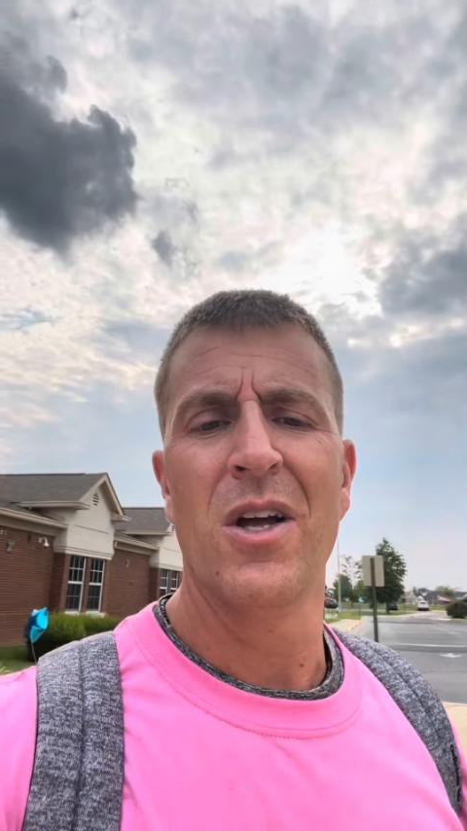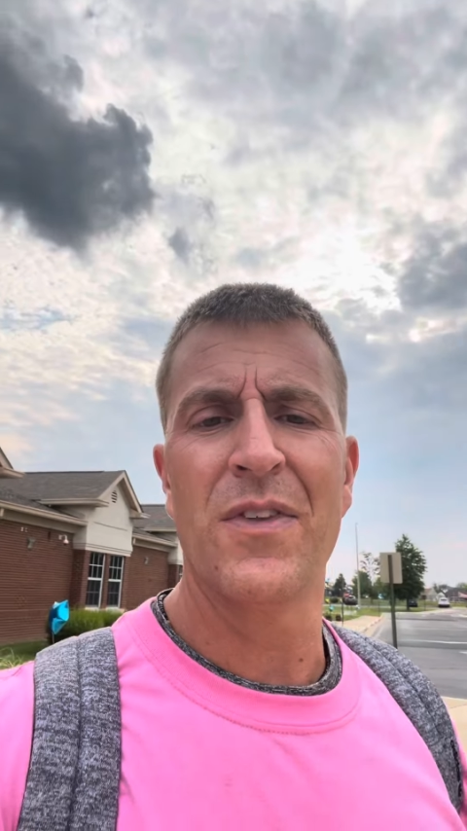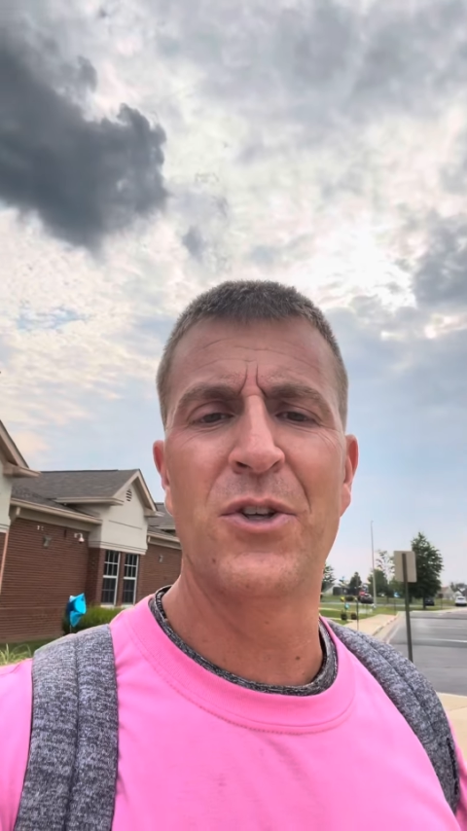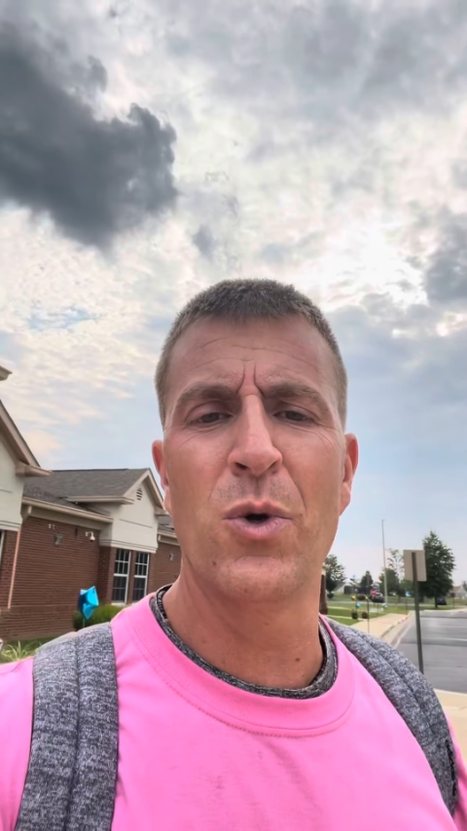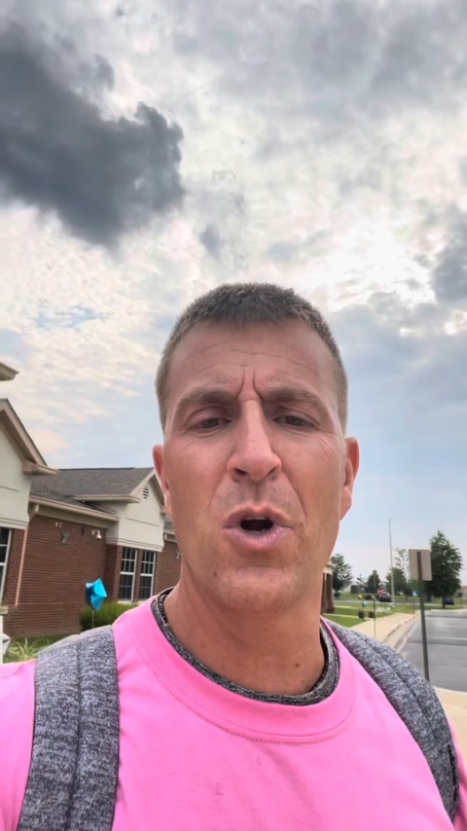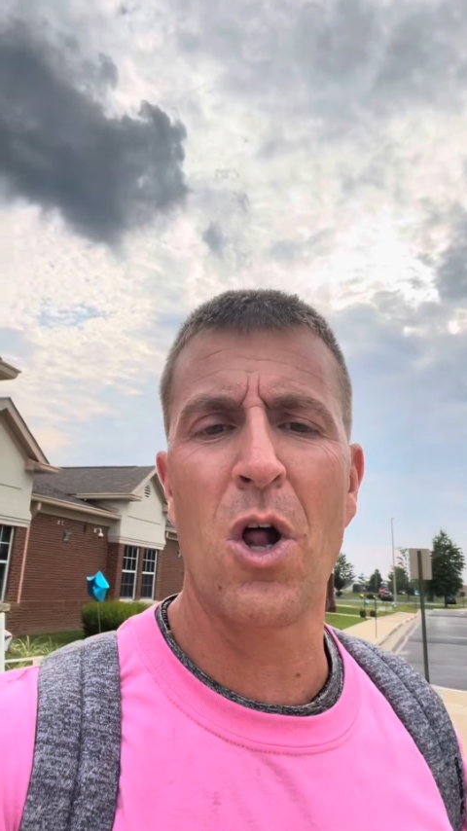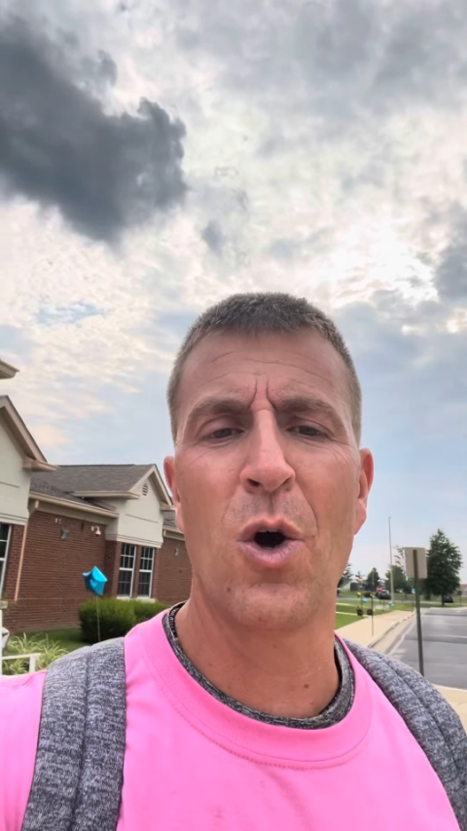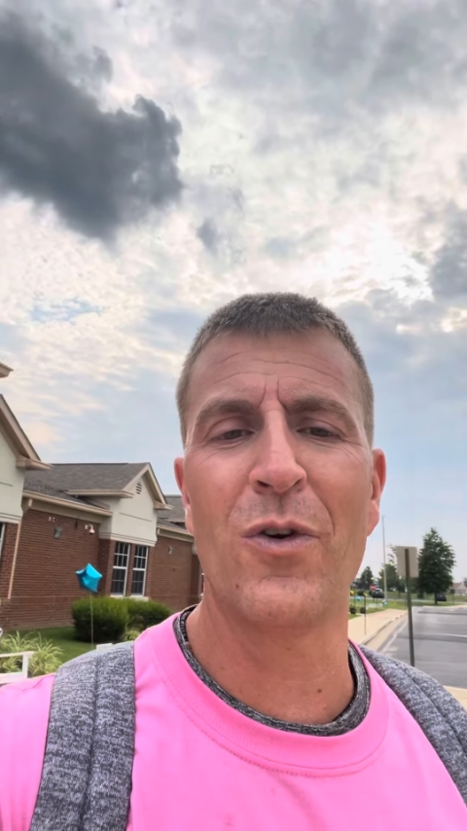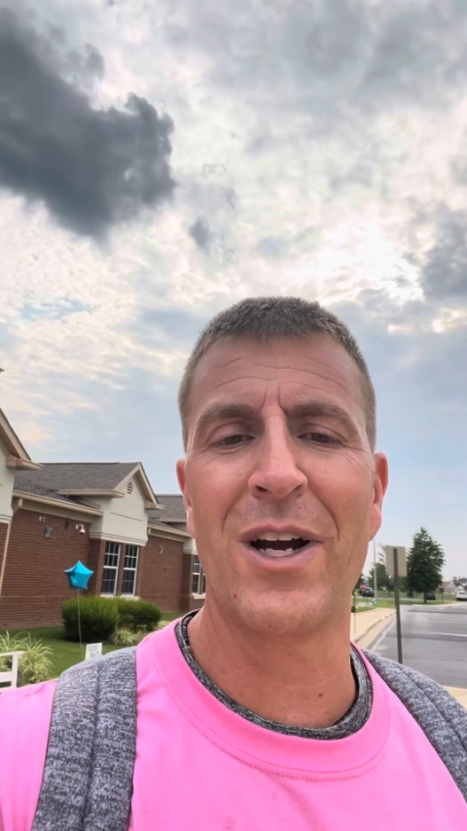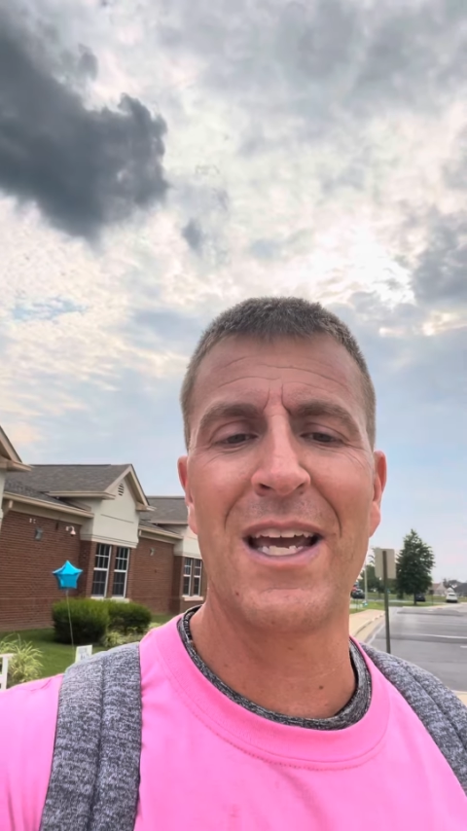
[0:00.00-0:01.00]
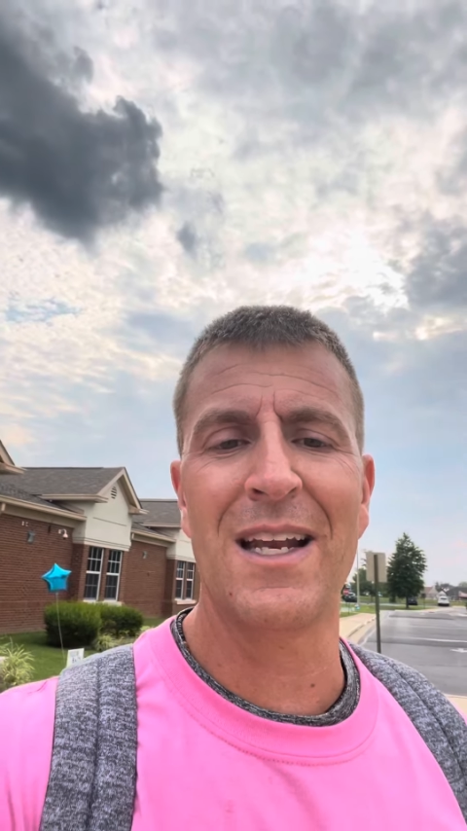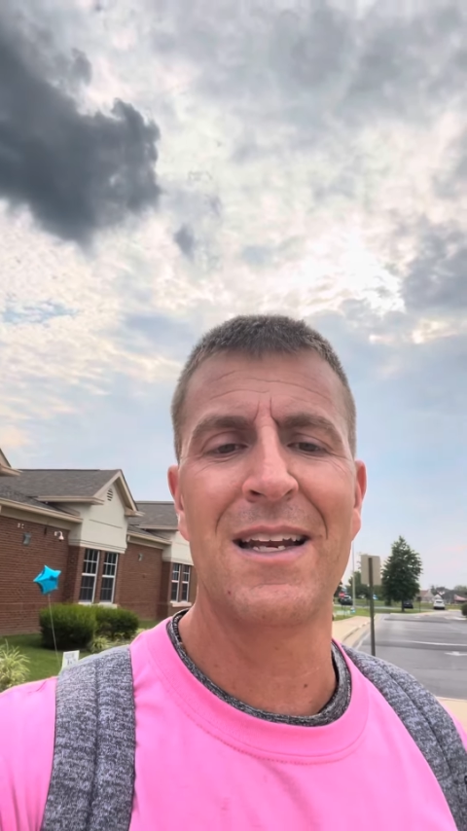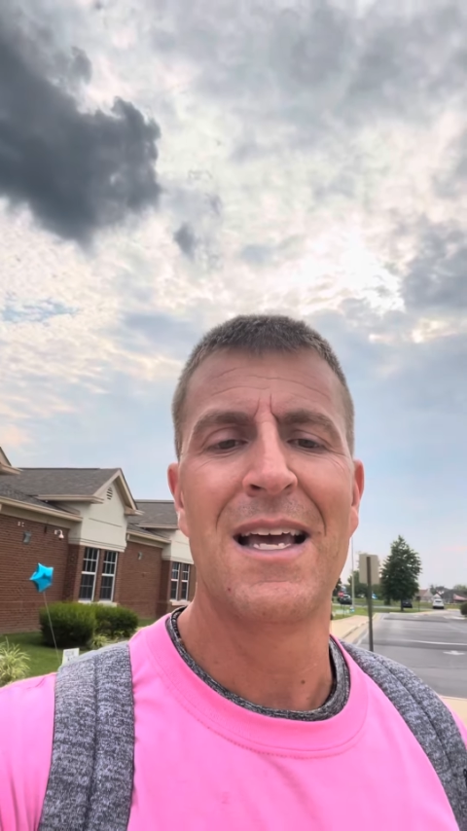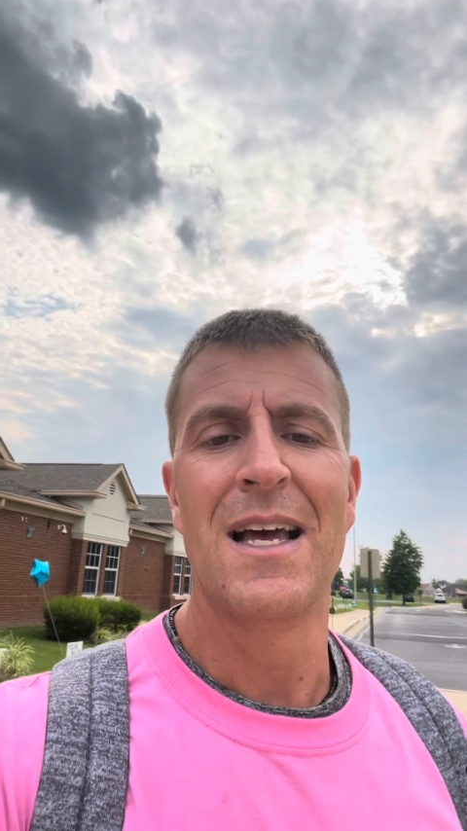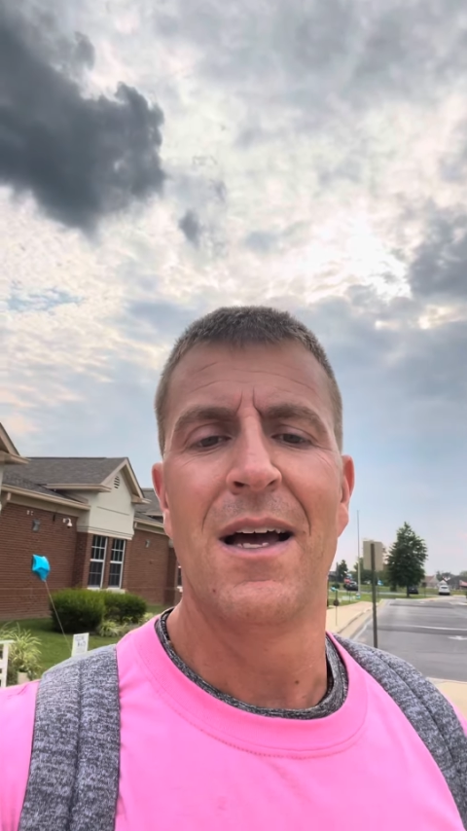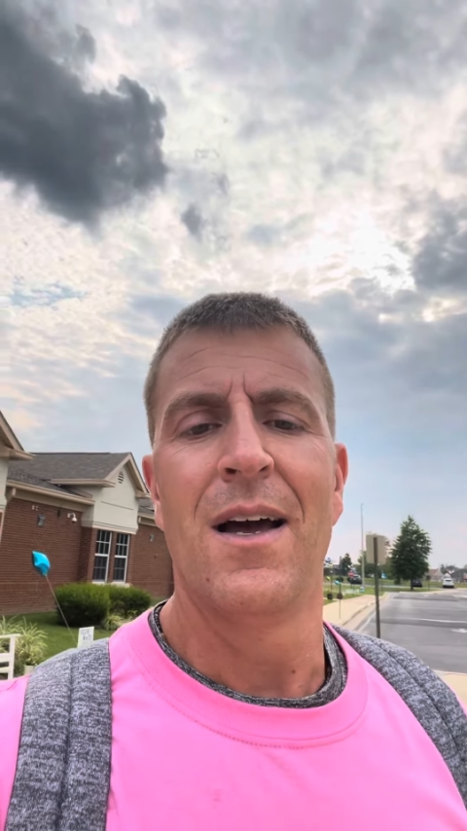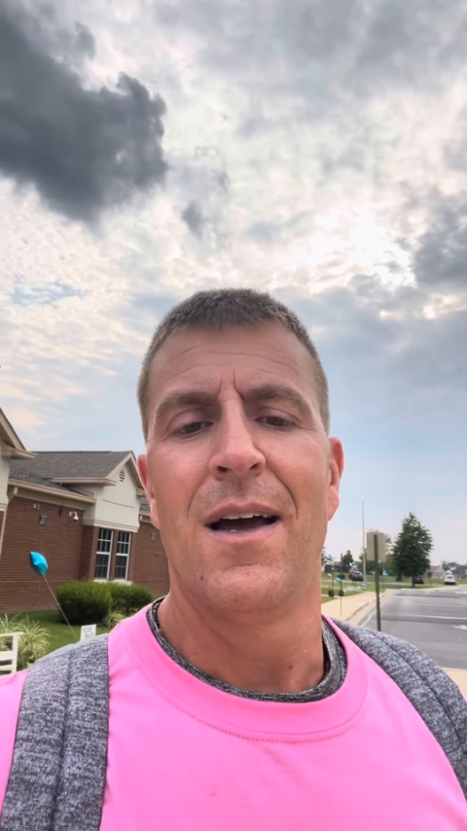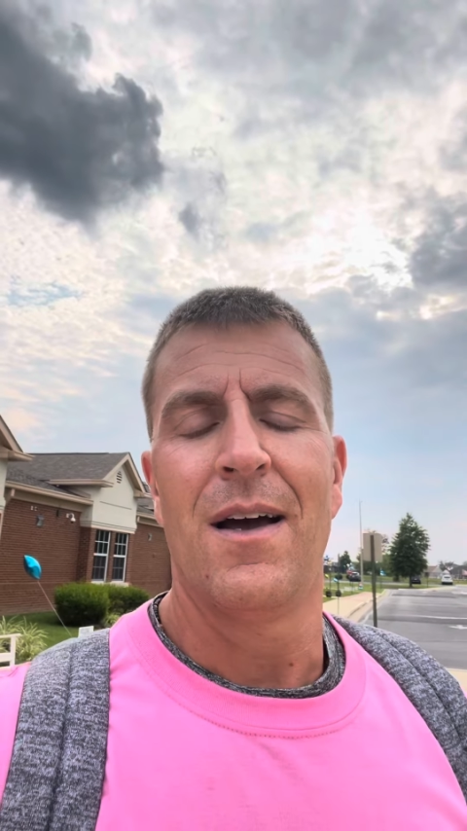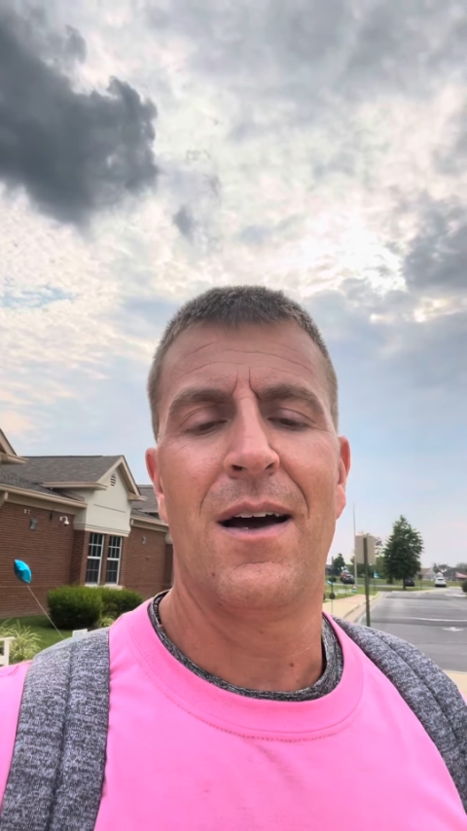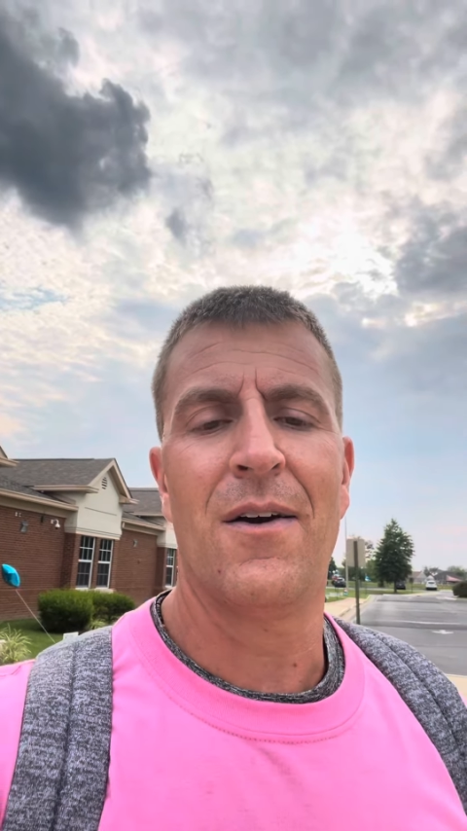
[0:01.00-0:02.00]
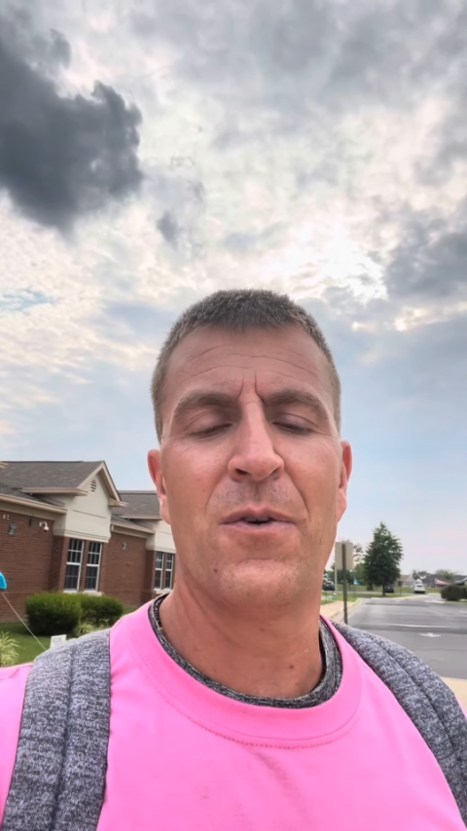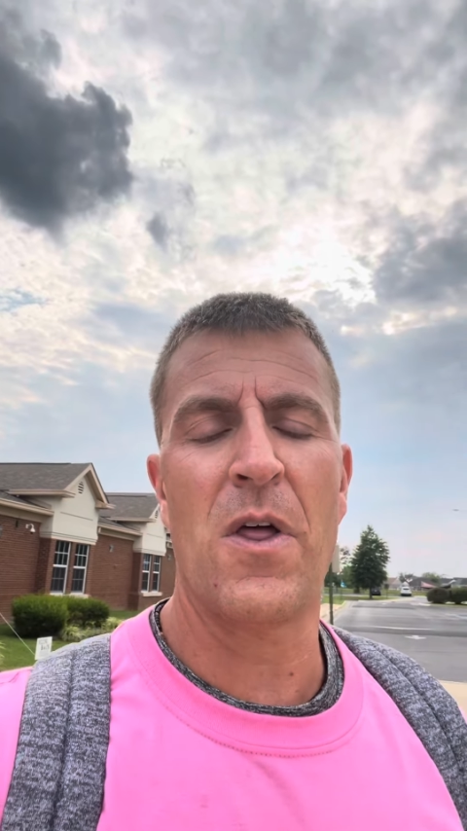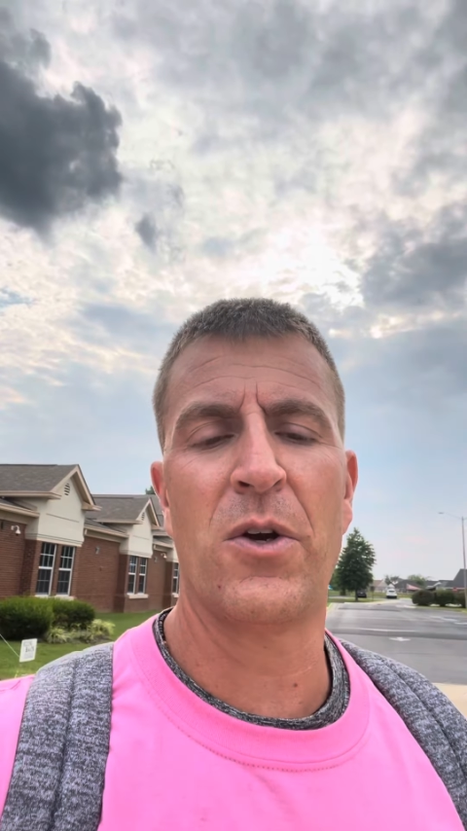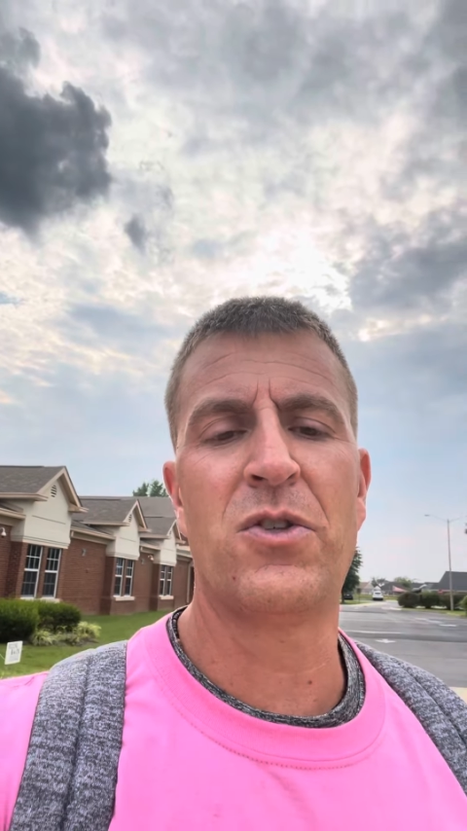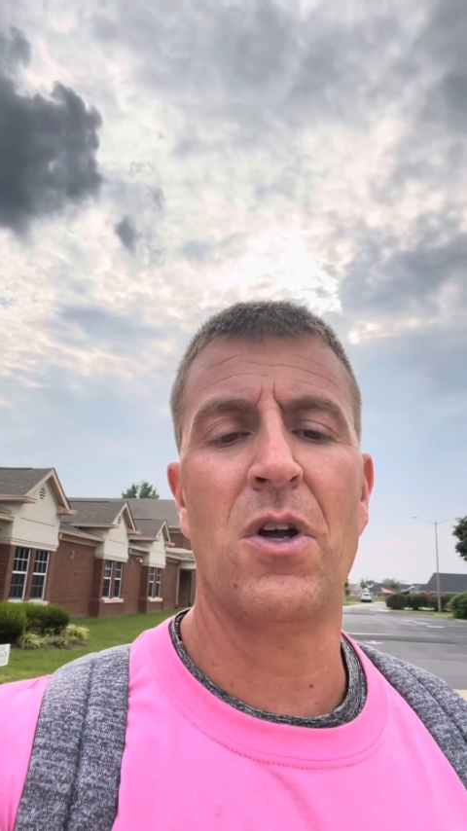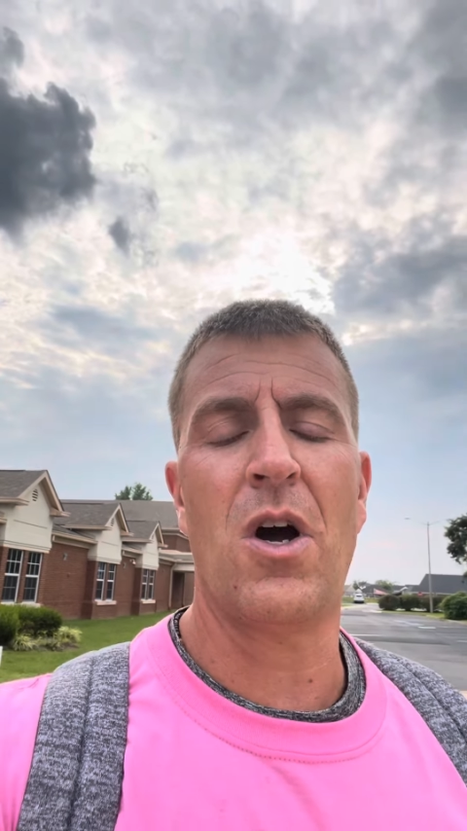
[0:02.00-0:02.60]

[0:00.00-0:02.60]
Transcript: to do it all over again for another